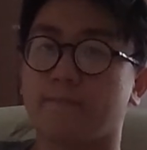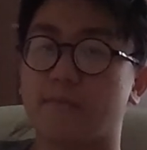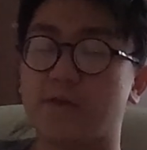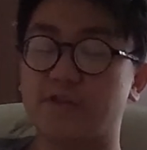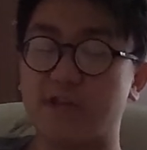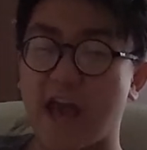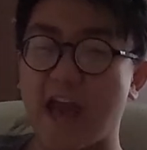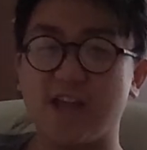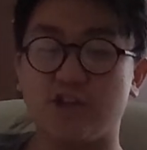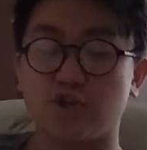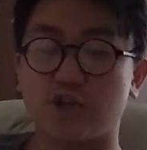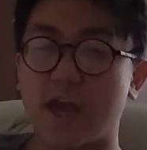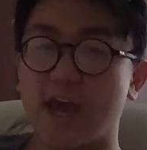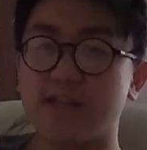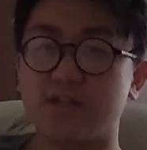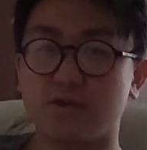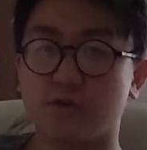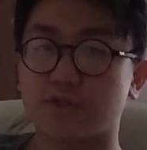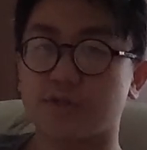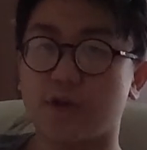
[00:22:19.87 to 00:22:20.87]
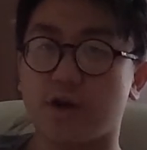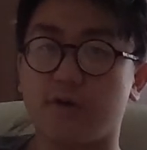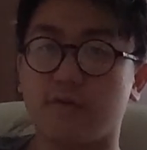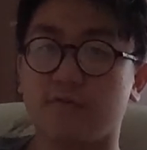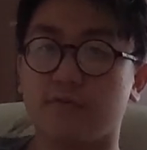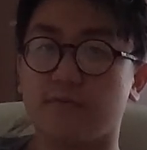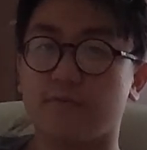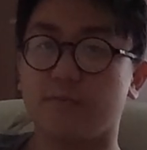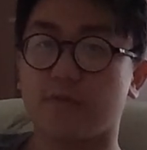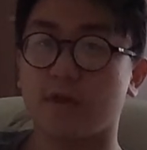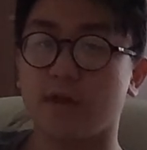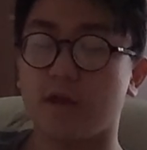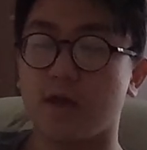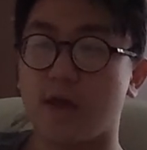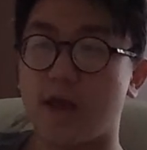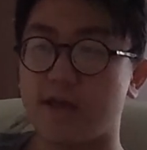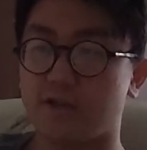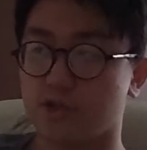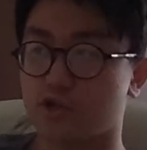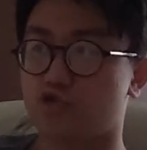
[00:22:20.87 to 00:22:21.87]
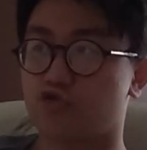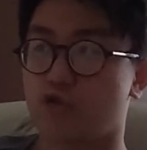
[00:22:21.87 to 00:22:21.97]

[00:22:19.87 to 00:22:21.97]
Is it educating yourself? Is it